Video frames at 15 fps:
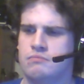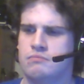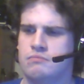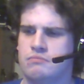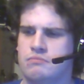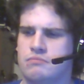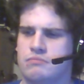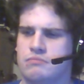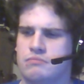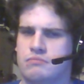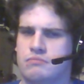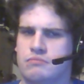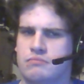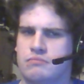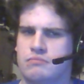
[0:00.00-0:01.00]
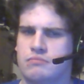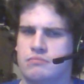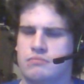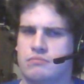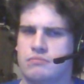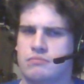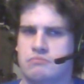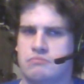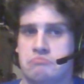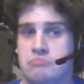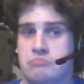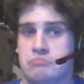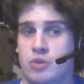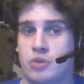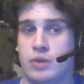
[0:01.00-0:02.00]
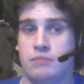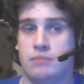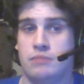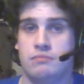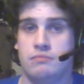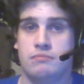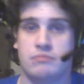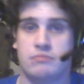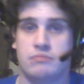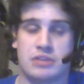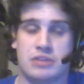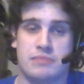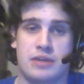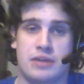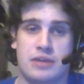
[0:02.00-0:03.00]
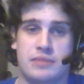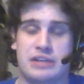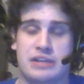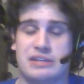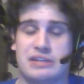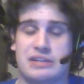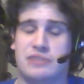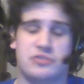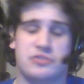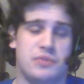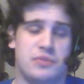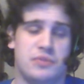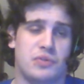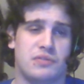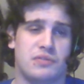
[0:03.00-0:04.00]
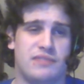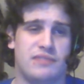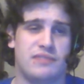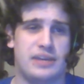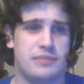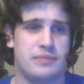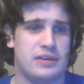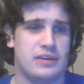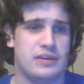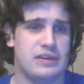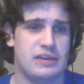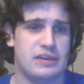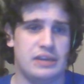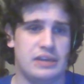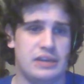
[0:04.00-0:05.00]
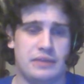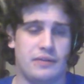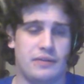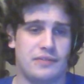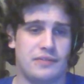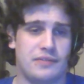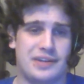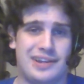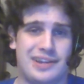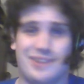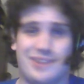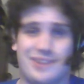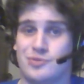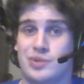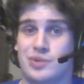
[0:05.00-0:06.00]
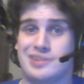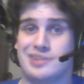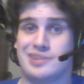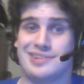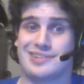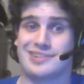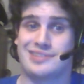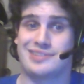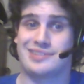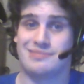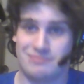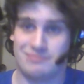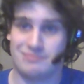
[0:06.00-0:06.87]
Oh well, doesn't bother me because I don't smoke or vape, and even if I did, I'm 26.